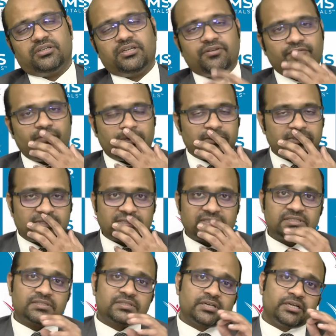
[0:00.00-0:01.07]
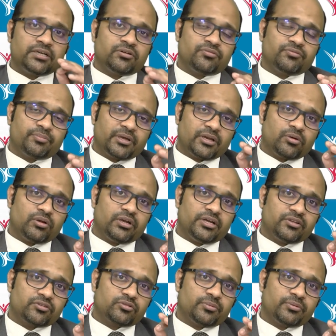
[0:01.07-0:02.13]
In fact, the success rate of paraoral
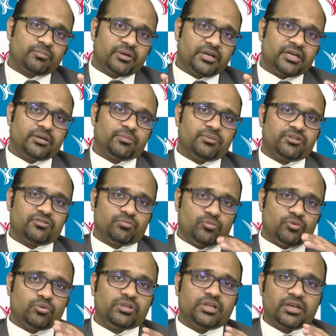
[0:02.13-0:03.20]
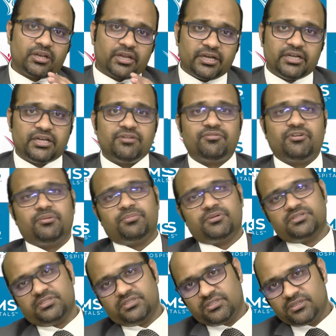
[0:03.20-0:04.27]
endoscopic myotomy is more than 95%.